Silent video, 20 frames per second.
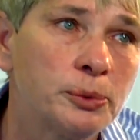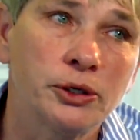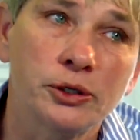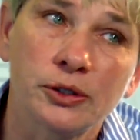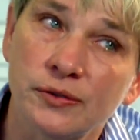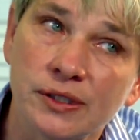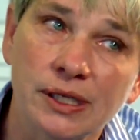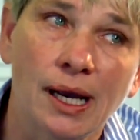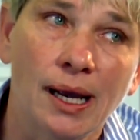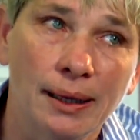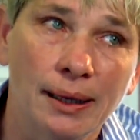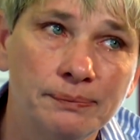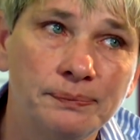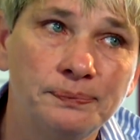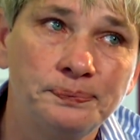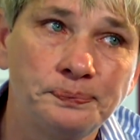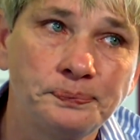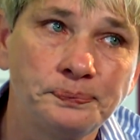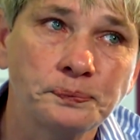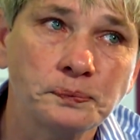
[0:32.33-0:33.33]
period of time,
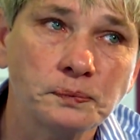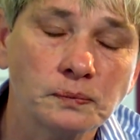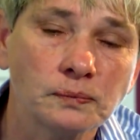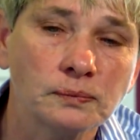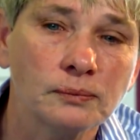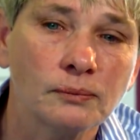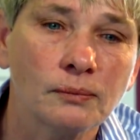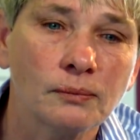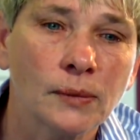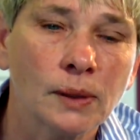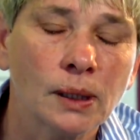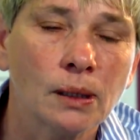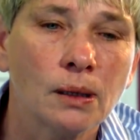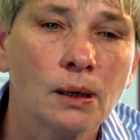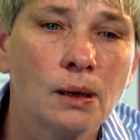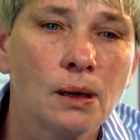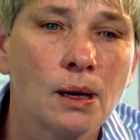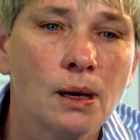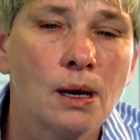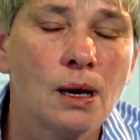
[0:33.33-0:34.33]

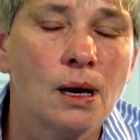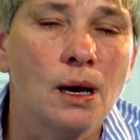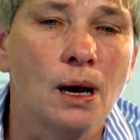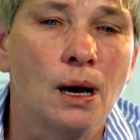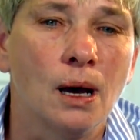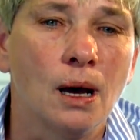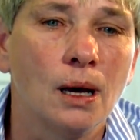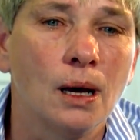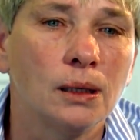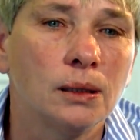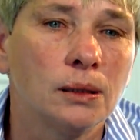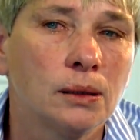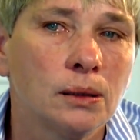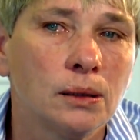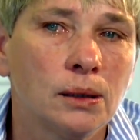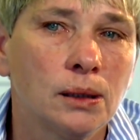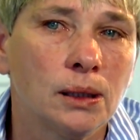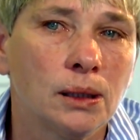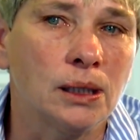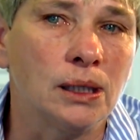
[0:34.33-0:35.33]
uh,
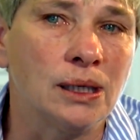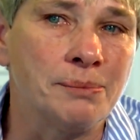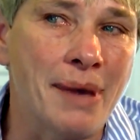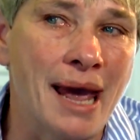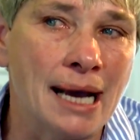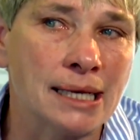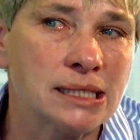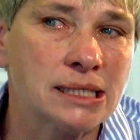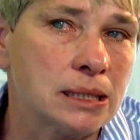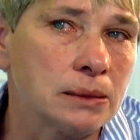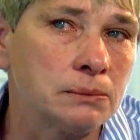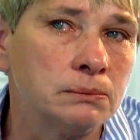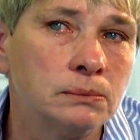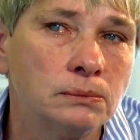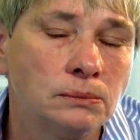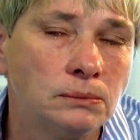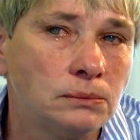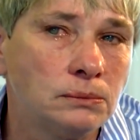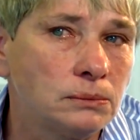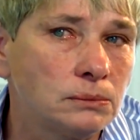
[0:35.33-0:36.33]
he maxed them
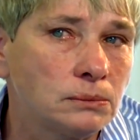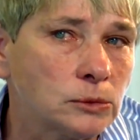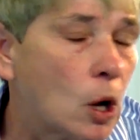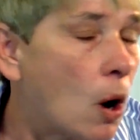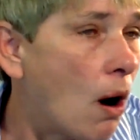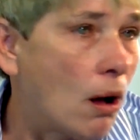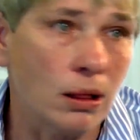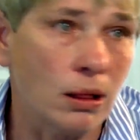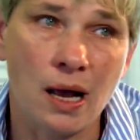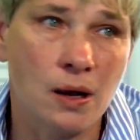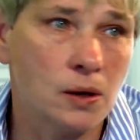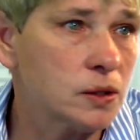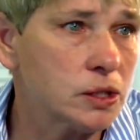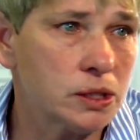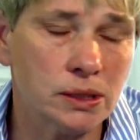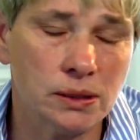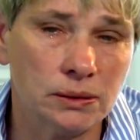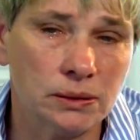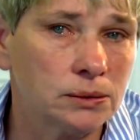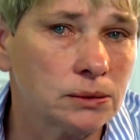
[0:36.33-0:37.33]
all out.
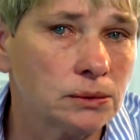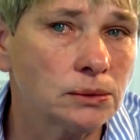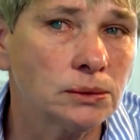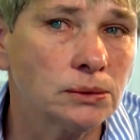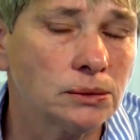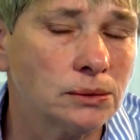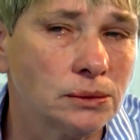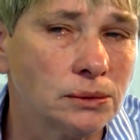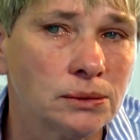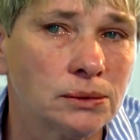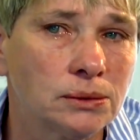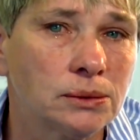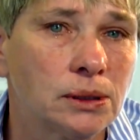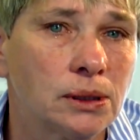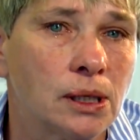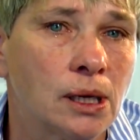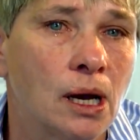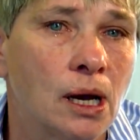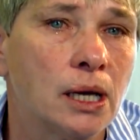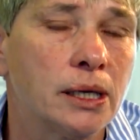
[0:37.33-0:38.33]

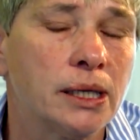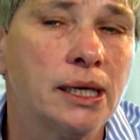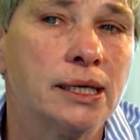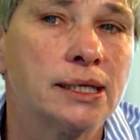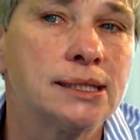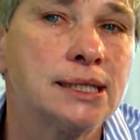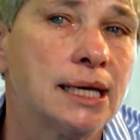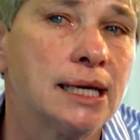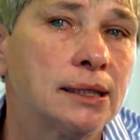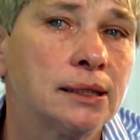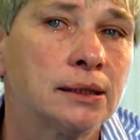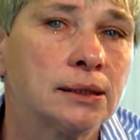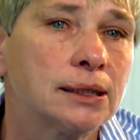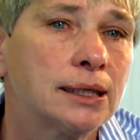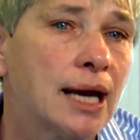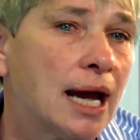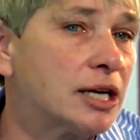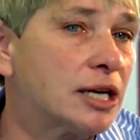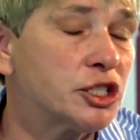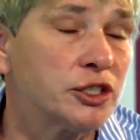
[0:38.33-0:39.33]
Uh, he had taken
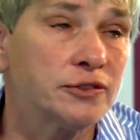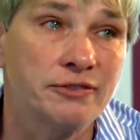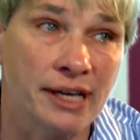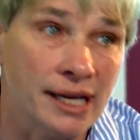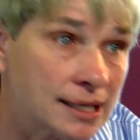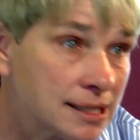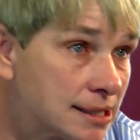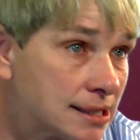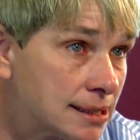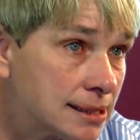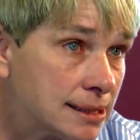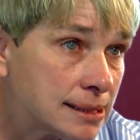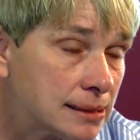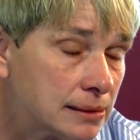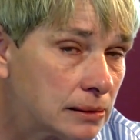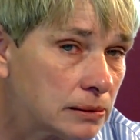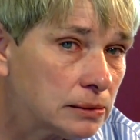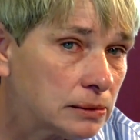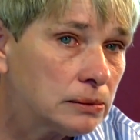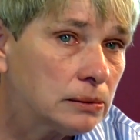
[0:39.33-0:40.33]
cash
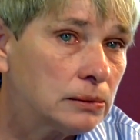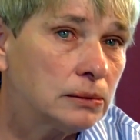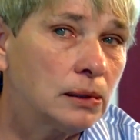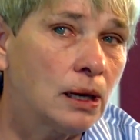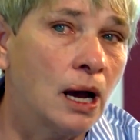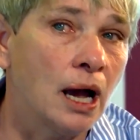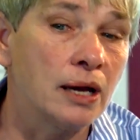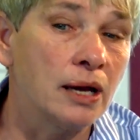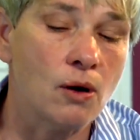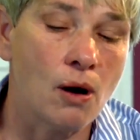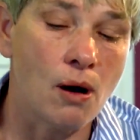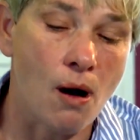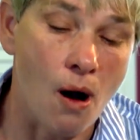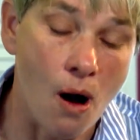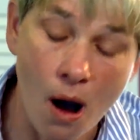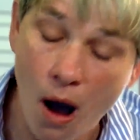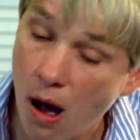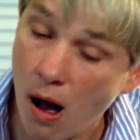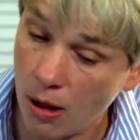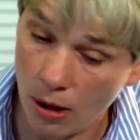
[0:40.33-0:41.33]
advances on
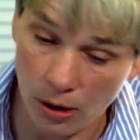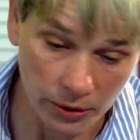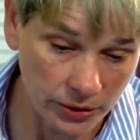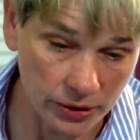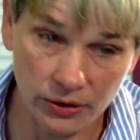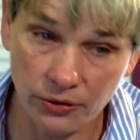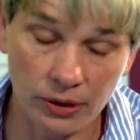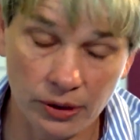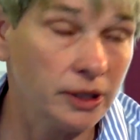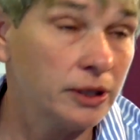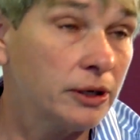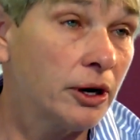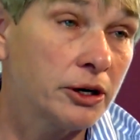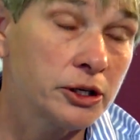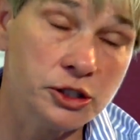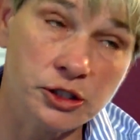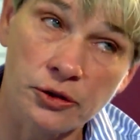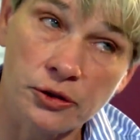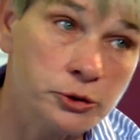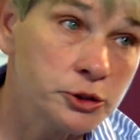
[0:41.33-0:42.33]
all the credit
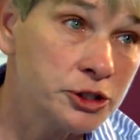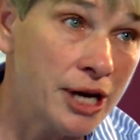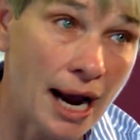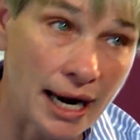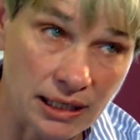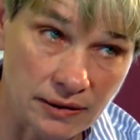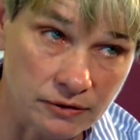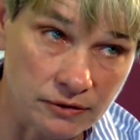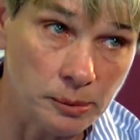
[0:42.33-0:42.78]
cards, and there's nine of